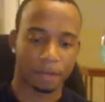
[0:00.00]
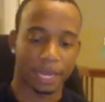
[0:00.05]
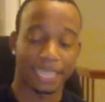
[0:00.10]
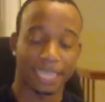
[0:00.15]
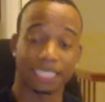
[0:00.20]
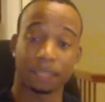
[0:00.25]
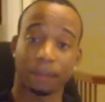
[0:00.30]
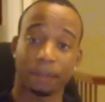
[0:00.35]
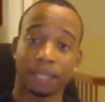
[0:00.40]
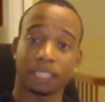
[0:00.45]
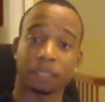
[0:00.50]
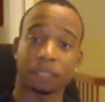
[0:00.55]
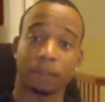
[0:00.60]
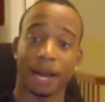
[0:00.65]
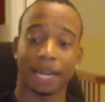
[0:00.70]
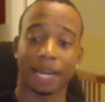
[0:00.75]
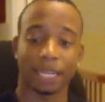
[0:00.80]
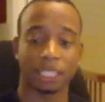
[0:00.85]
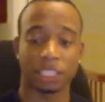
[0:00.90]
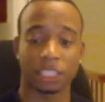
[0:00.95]
It's a bit
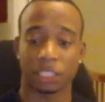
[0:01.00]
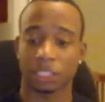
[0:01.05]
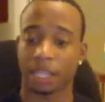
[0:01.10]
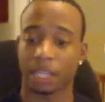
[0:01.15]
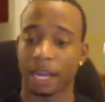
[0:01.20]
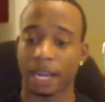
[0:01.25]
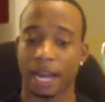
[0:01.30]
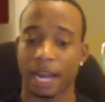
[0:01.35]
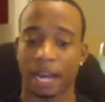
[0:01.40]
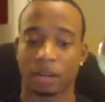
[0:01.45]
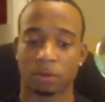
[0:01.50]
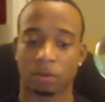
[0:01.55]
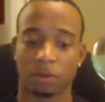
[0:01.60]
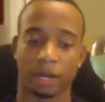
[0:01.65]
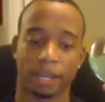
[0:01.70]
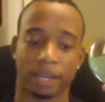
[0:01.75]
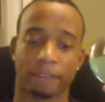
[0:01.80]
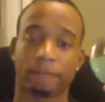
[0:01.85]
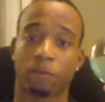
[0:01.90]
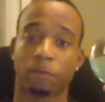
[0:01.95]
spotty, just like Aqua.
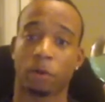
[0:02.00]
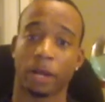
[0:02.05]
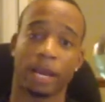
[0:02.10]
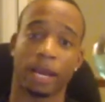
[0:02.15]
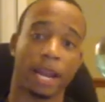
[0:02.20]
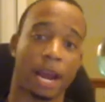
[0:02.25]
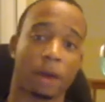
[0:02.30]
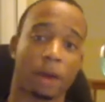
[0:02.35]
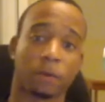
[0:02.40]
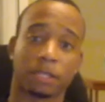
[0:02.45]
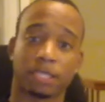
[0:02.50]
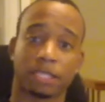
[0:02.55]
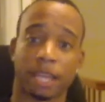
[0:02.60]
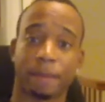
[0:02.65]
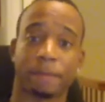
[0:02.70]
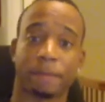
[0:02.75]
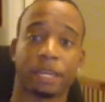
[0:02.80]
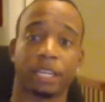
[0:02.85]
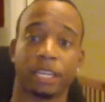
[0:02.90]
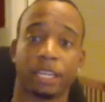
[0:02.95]
I get 48 hours,
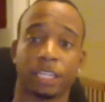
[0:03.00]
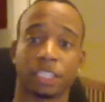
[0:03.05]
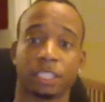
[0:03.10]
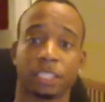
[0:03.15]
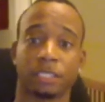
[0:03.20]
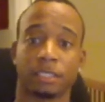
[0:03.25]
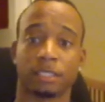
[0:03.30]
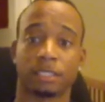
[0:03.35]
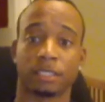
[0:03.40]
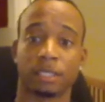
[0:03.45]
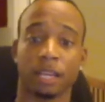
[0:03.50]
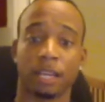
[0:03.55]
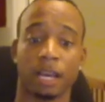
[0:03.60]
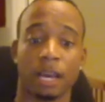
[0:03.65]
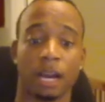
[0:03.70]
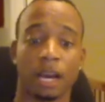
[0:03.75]
same conditions.